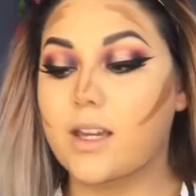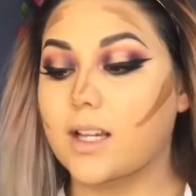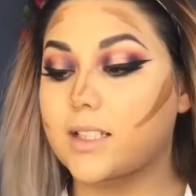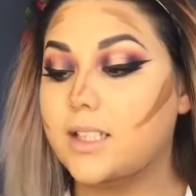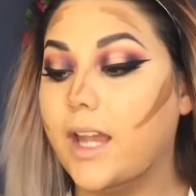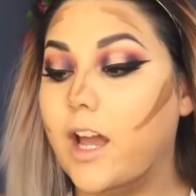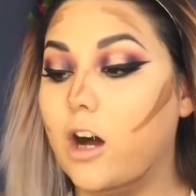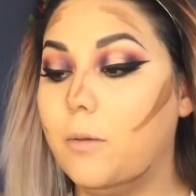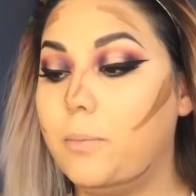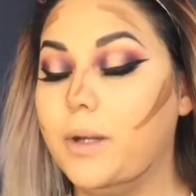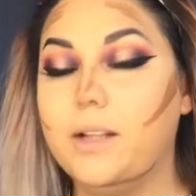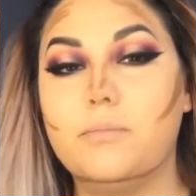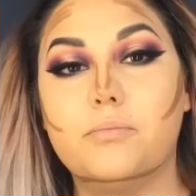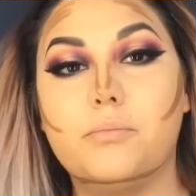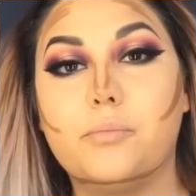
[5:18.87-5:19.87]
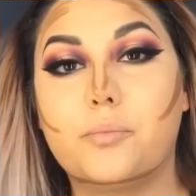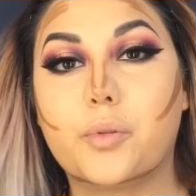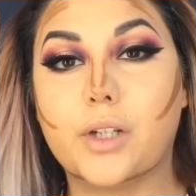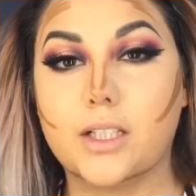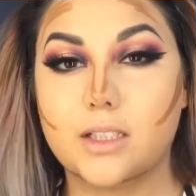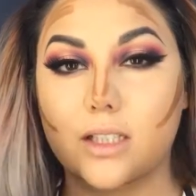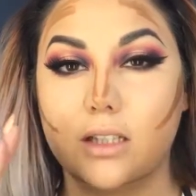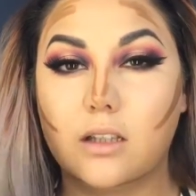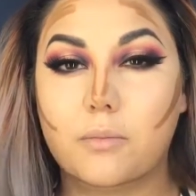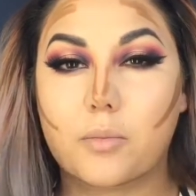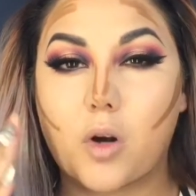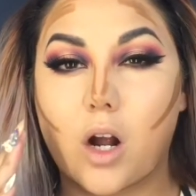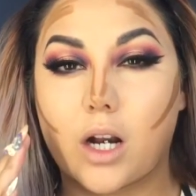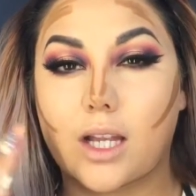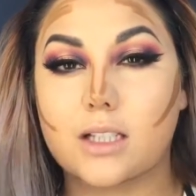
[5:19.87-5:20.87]
because it brings in the
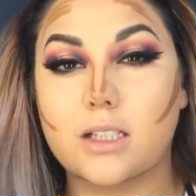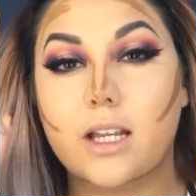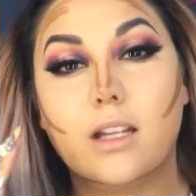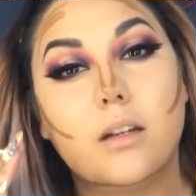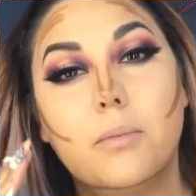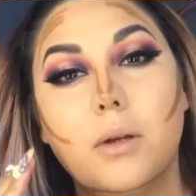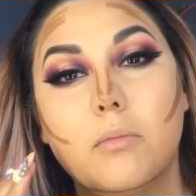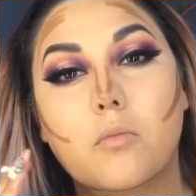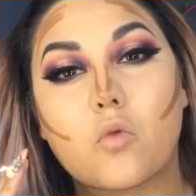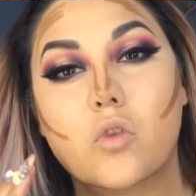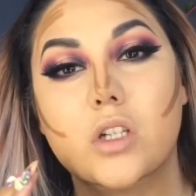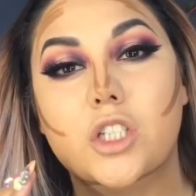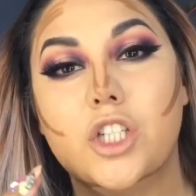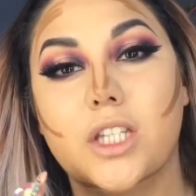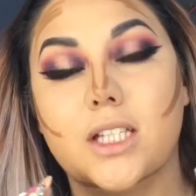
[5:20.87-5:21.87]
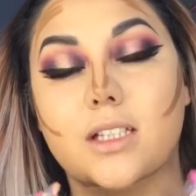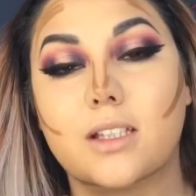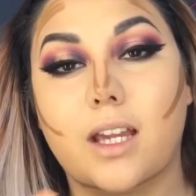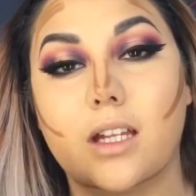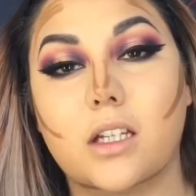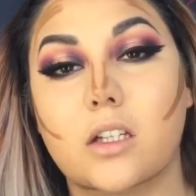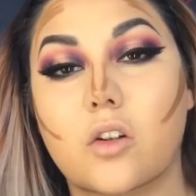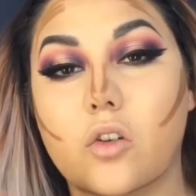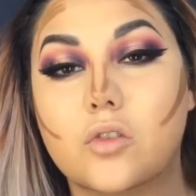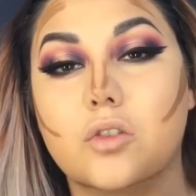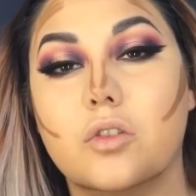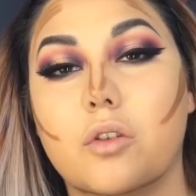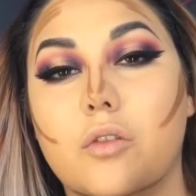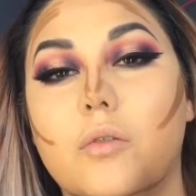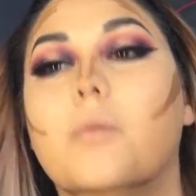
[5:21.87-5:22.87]
product in a bit more into the skin, and
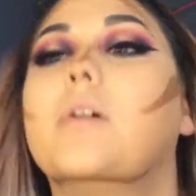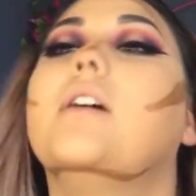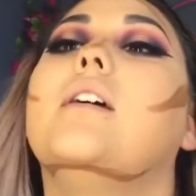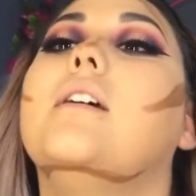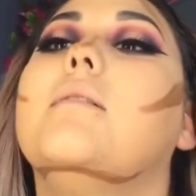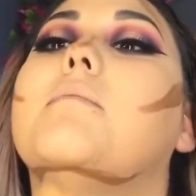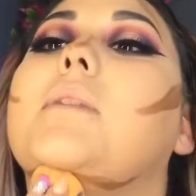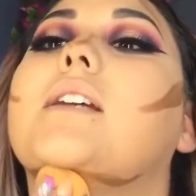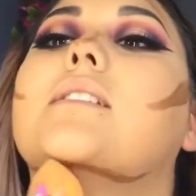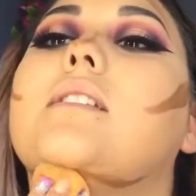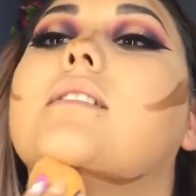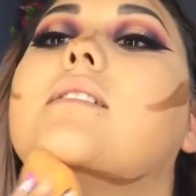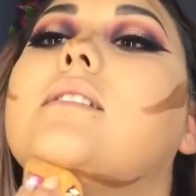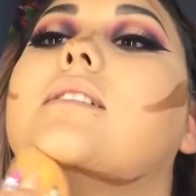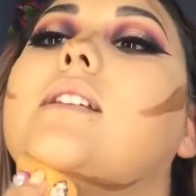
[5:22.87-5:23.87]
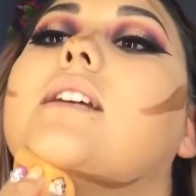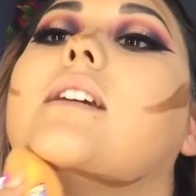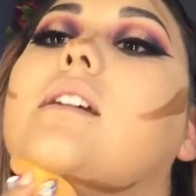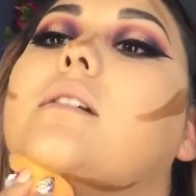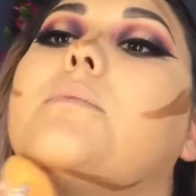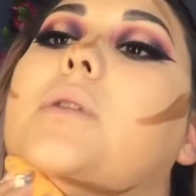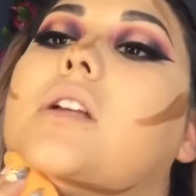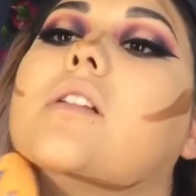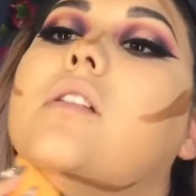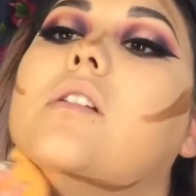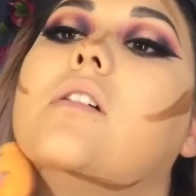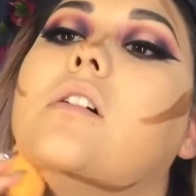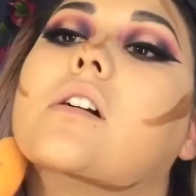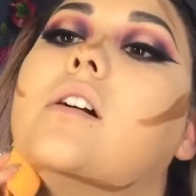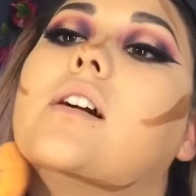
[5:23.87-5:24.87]
also makes it stay a bit
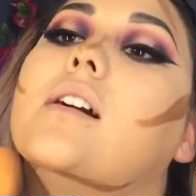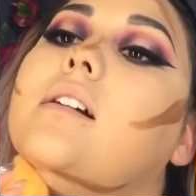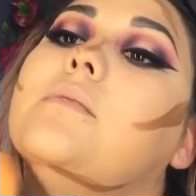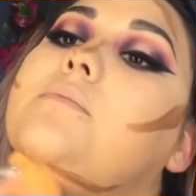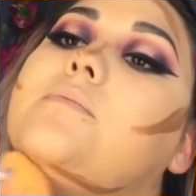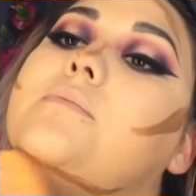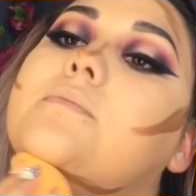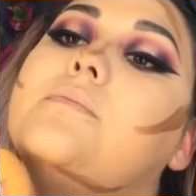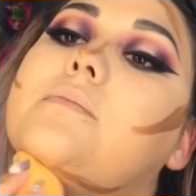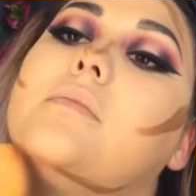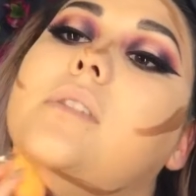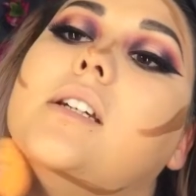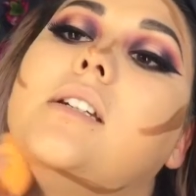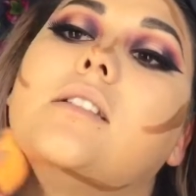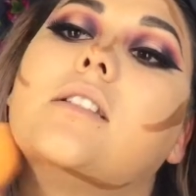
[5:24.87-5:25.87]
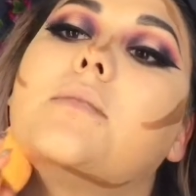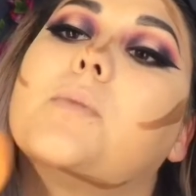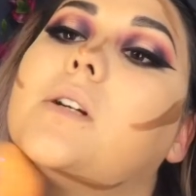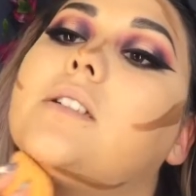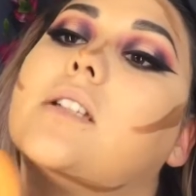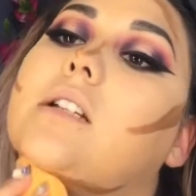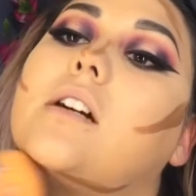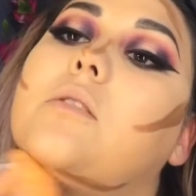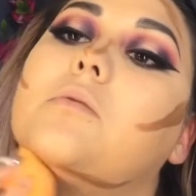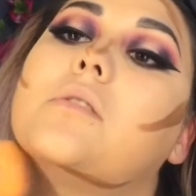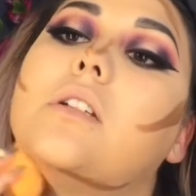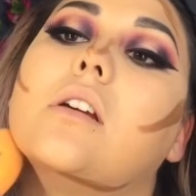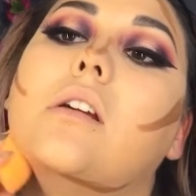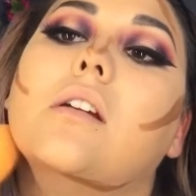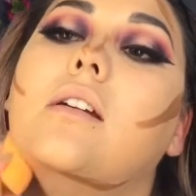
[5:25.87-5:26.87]
longer and spreads it
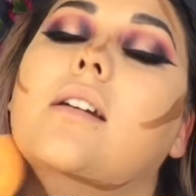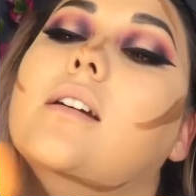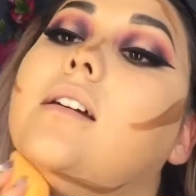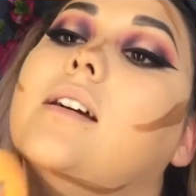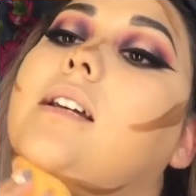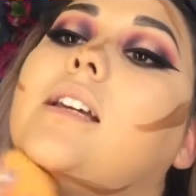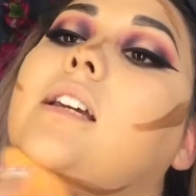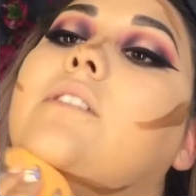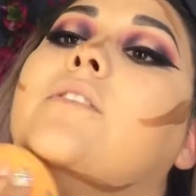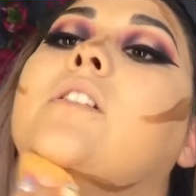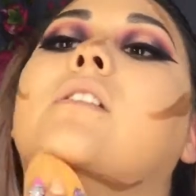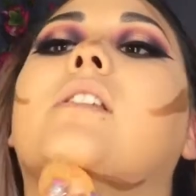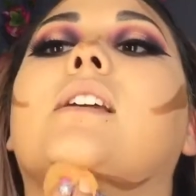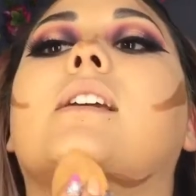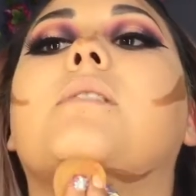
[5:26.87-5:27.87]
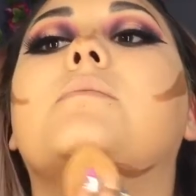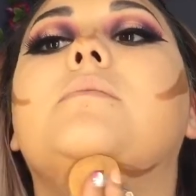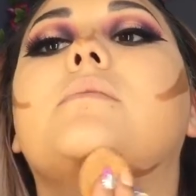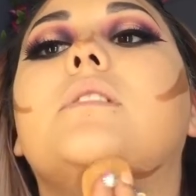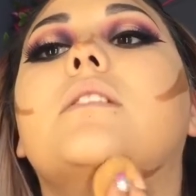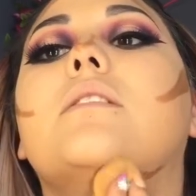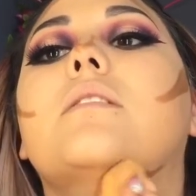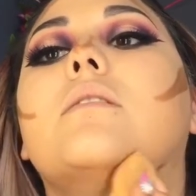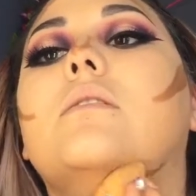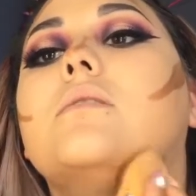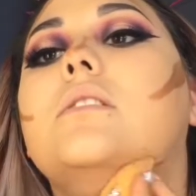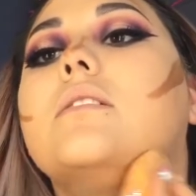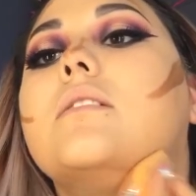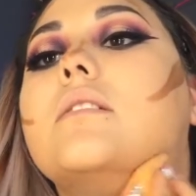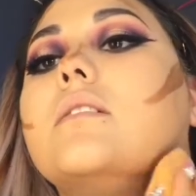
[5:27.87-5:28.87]
out evenly. So
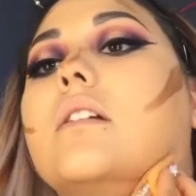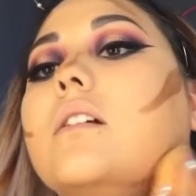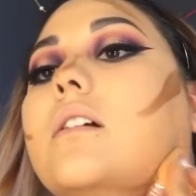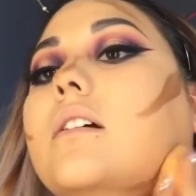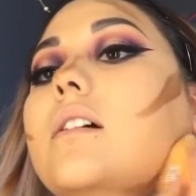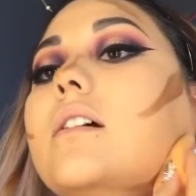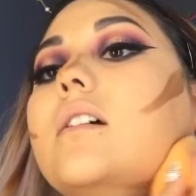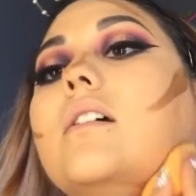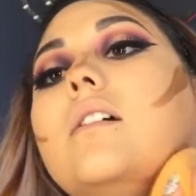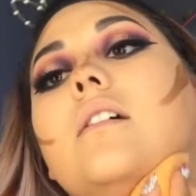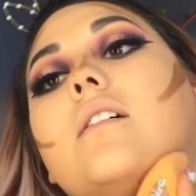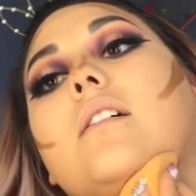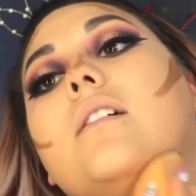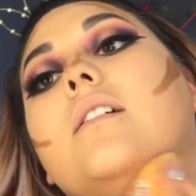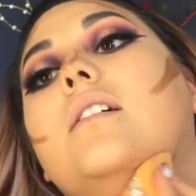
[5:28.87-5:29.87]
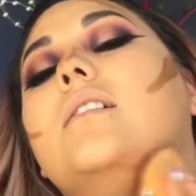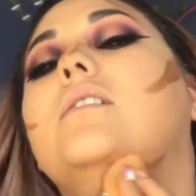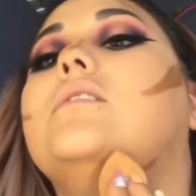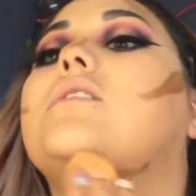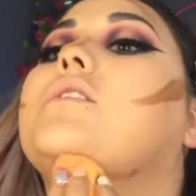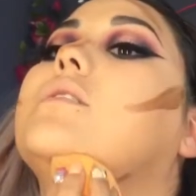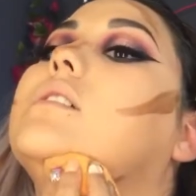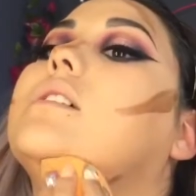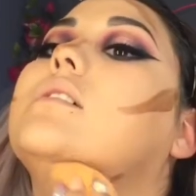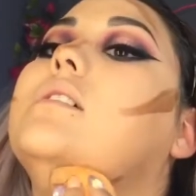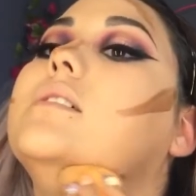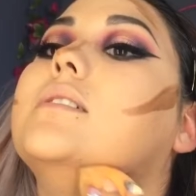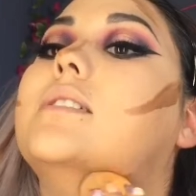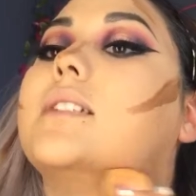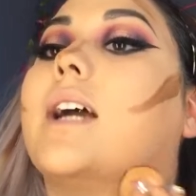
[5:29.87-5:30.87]
just do
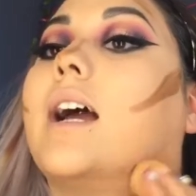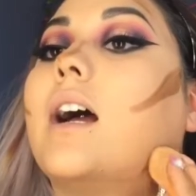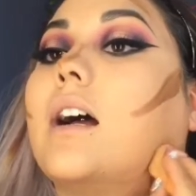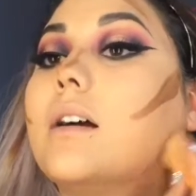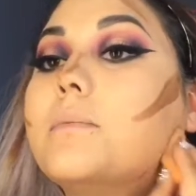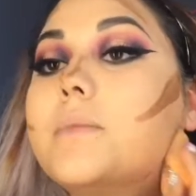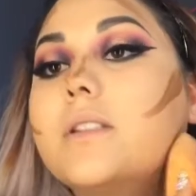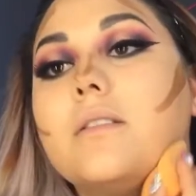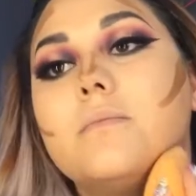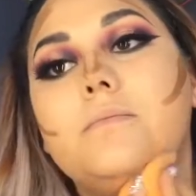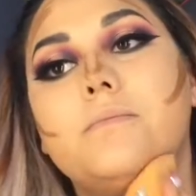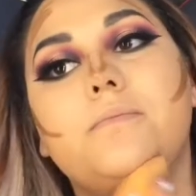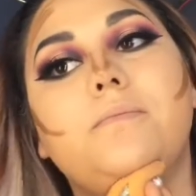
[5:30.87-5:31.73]
little dabs,